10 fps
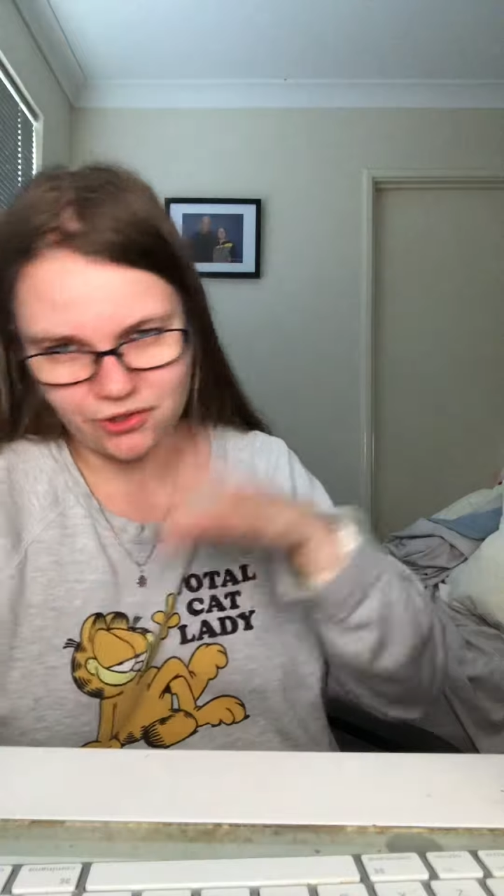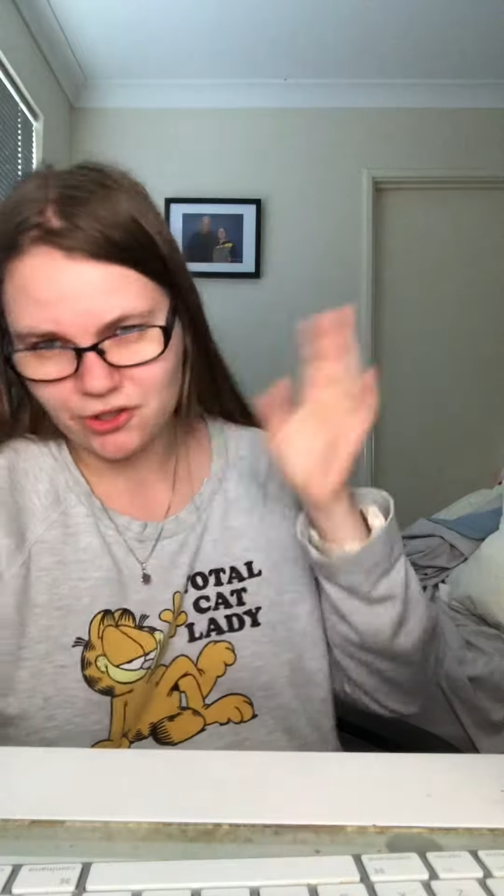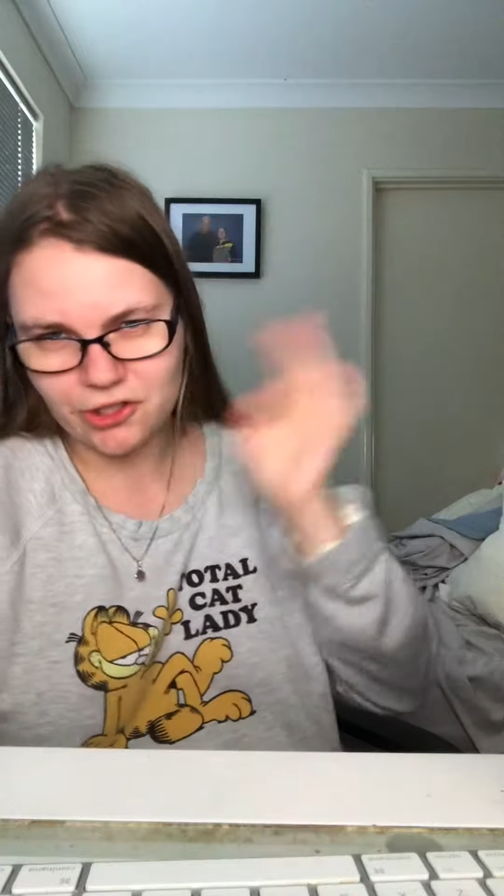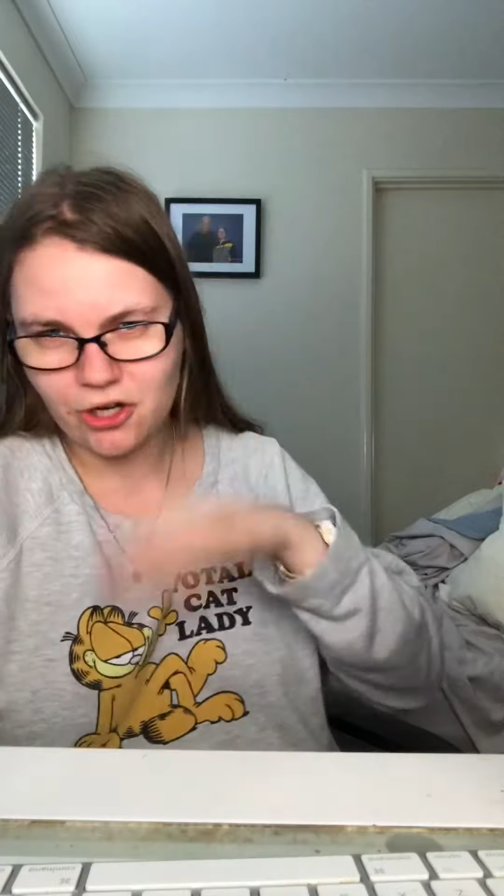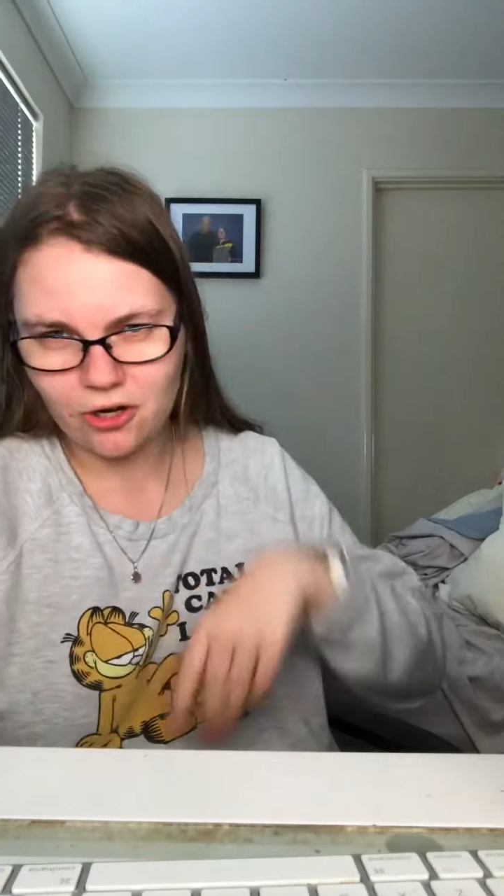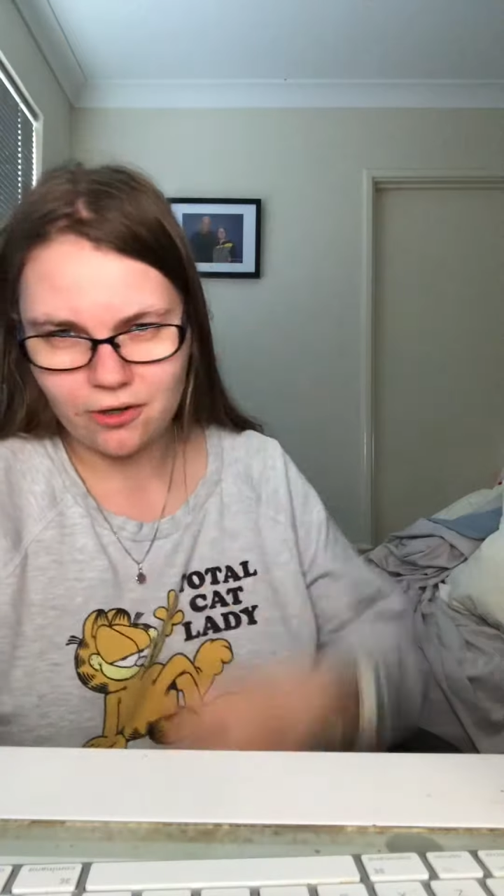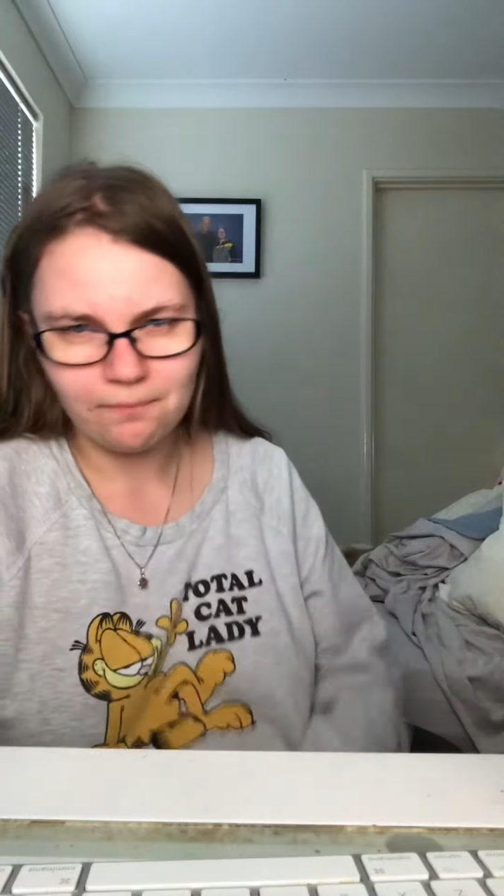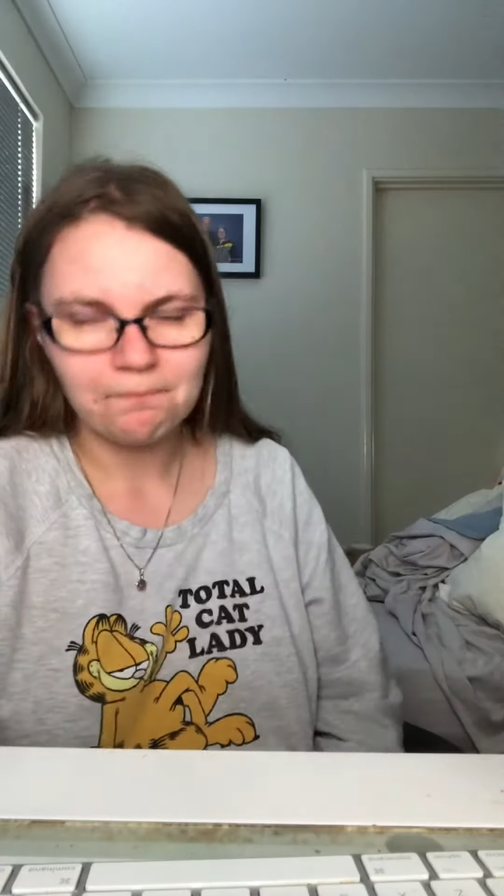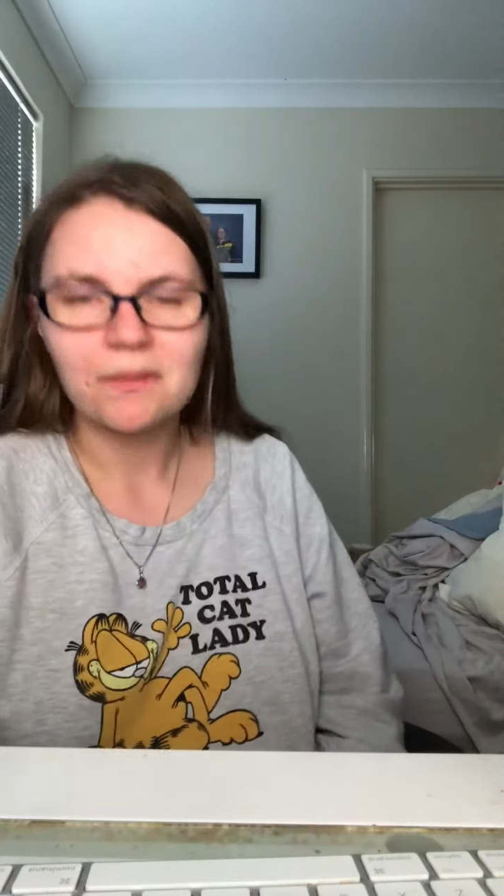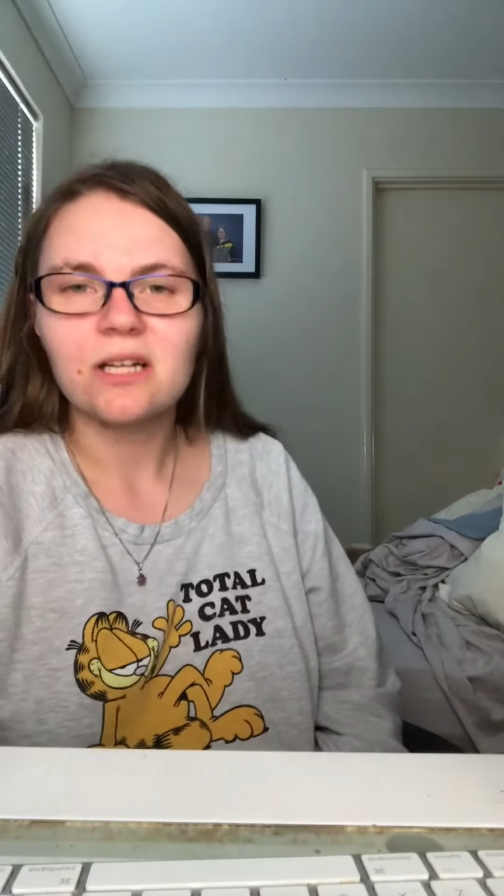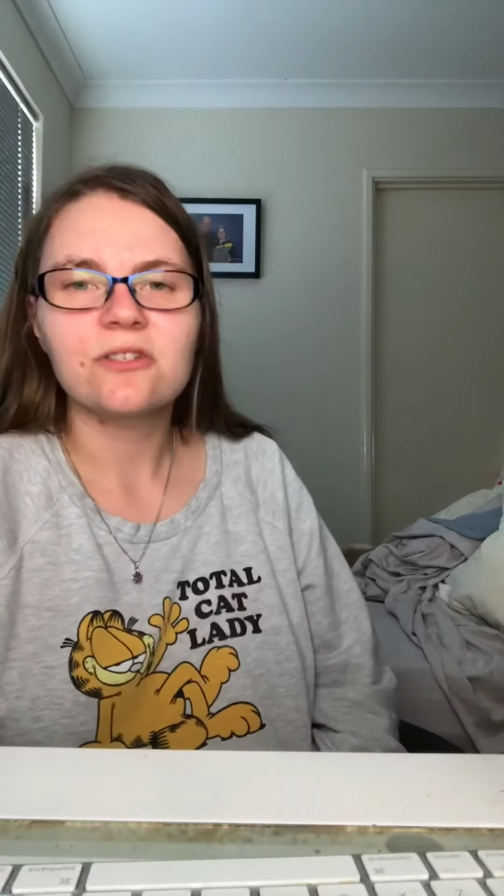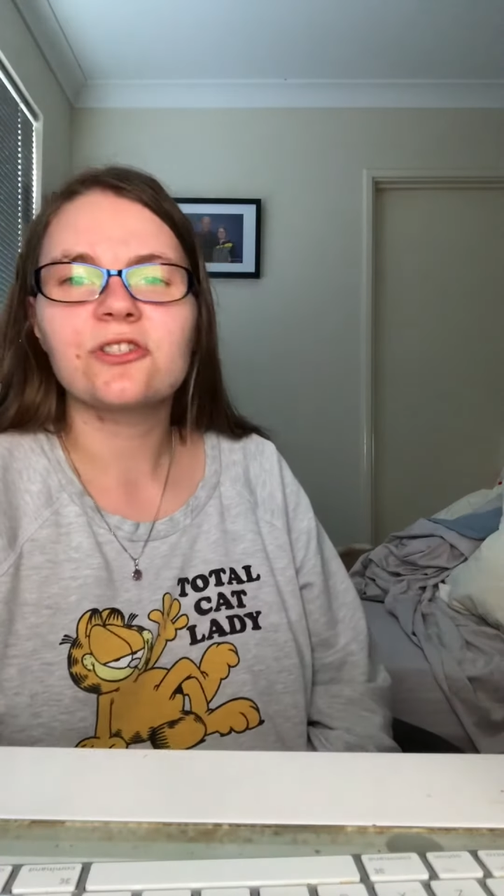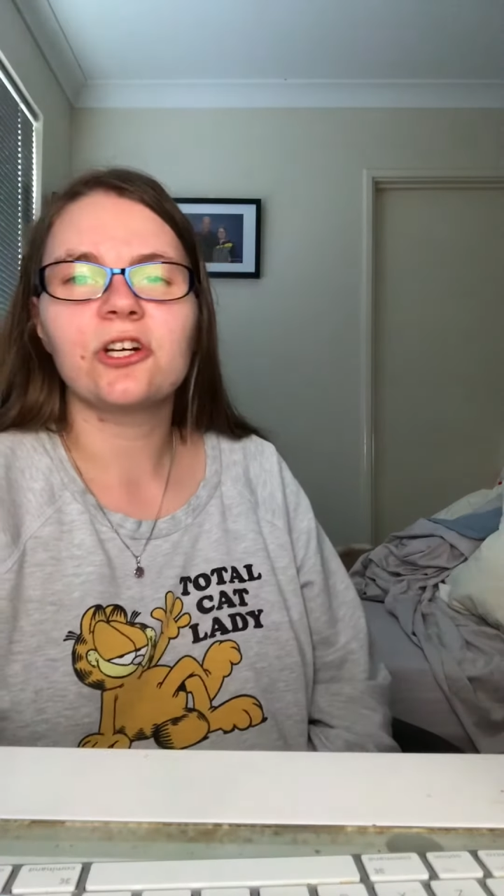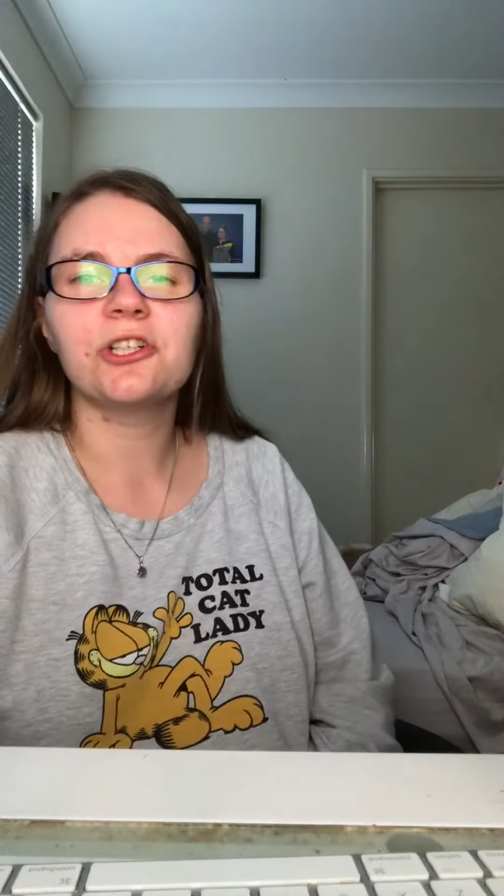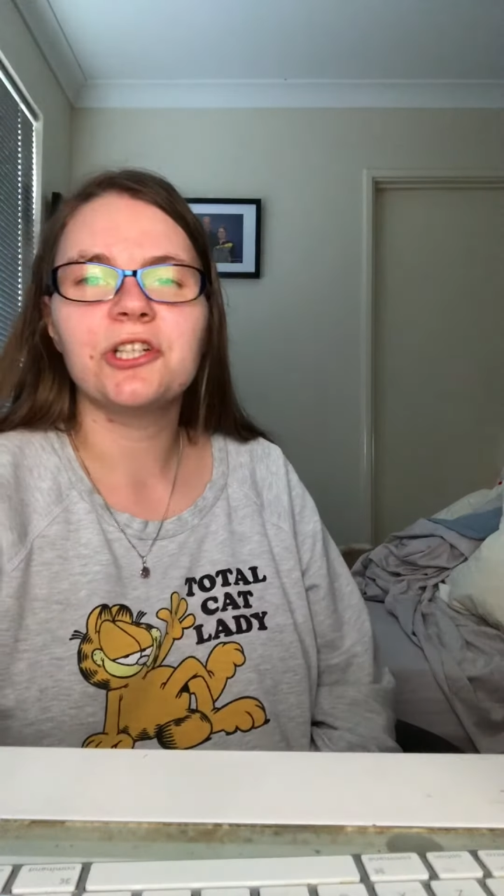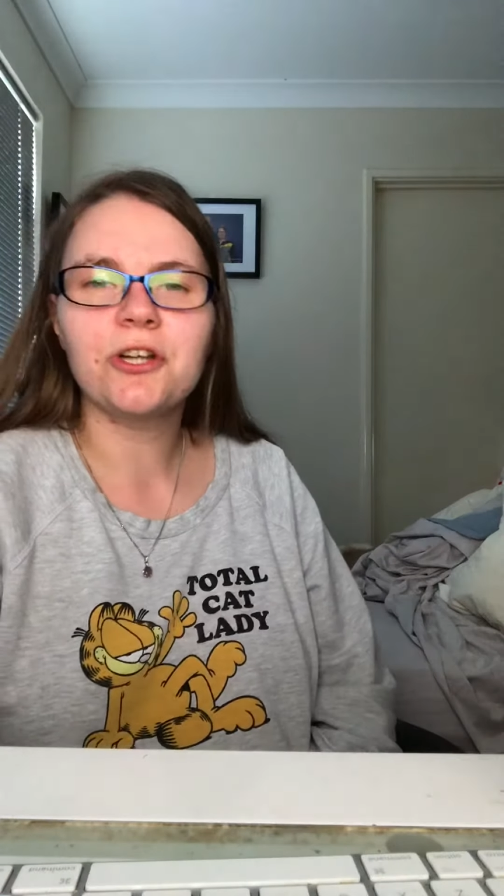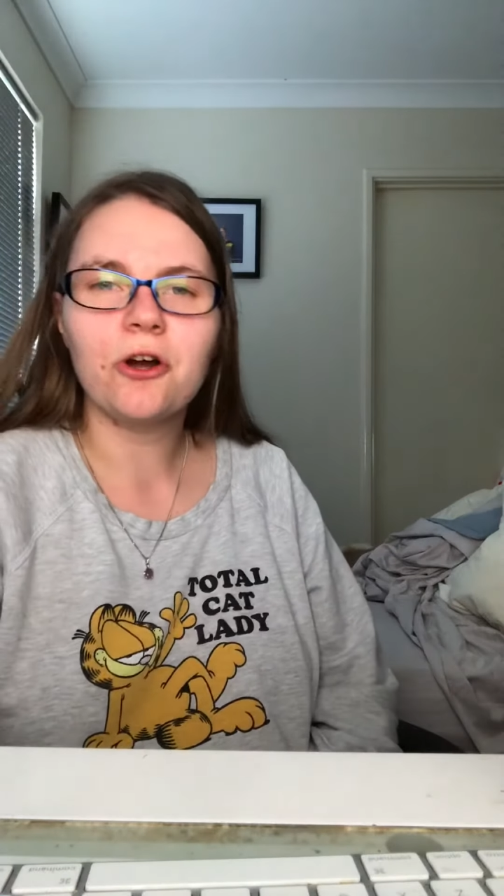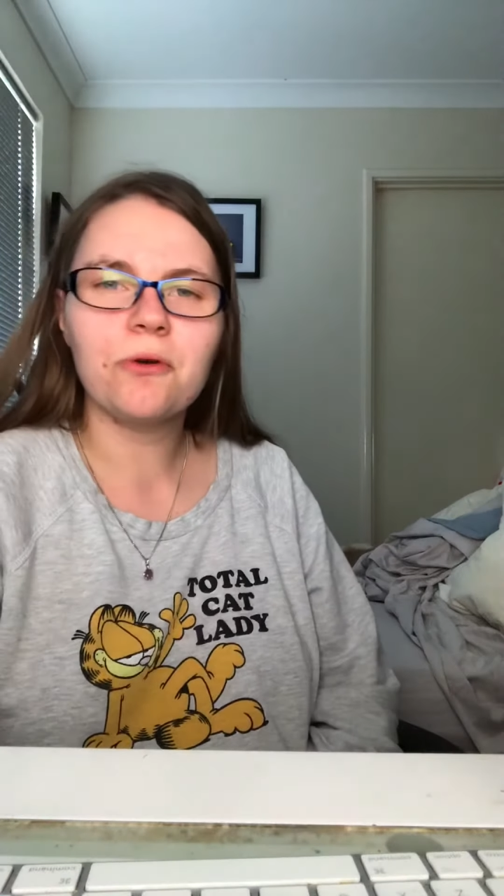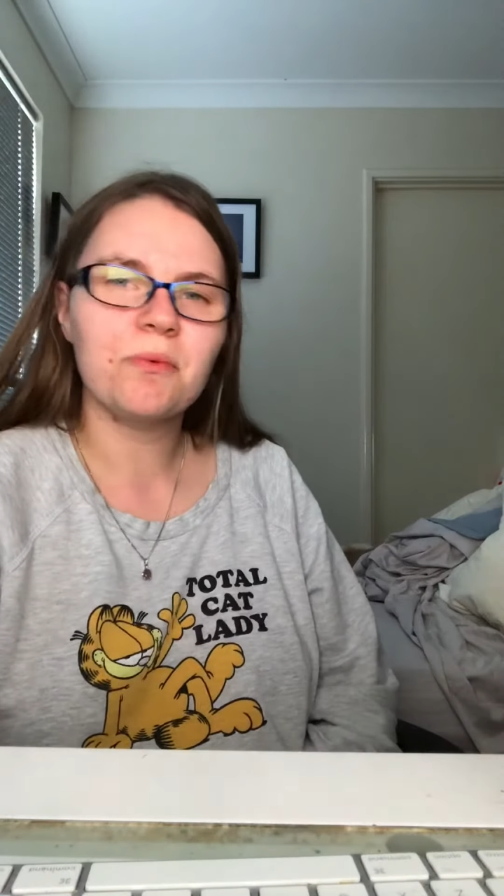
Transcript: you know, so you know